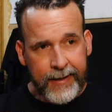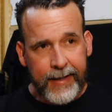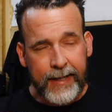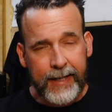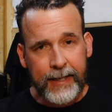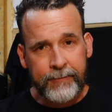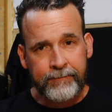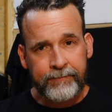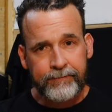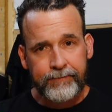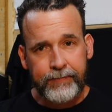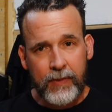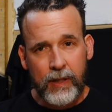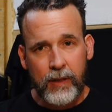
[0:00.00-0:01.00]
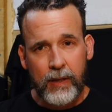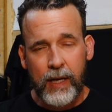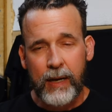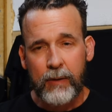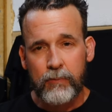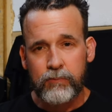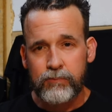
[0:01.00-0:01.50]
um,
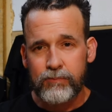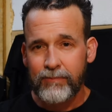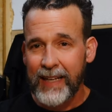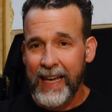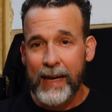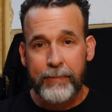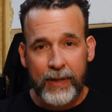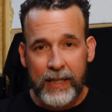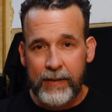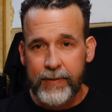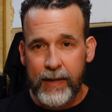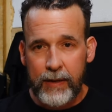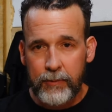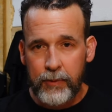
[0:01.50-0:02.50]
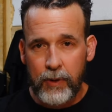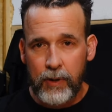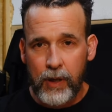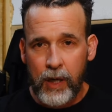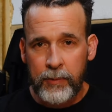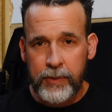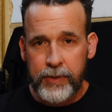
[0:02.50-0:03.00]
I can't believe that we're
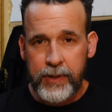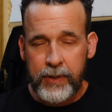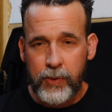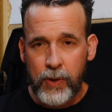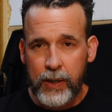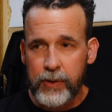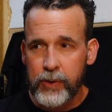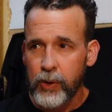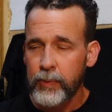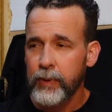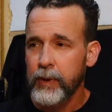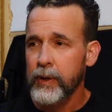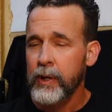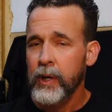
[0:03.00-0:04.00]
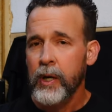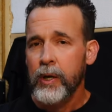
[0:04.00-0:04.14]
almost into October.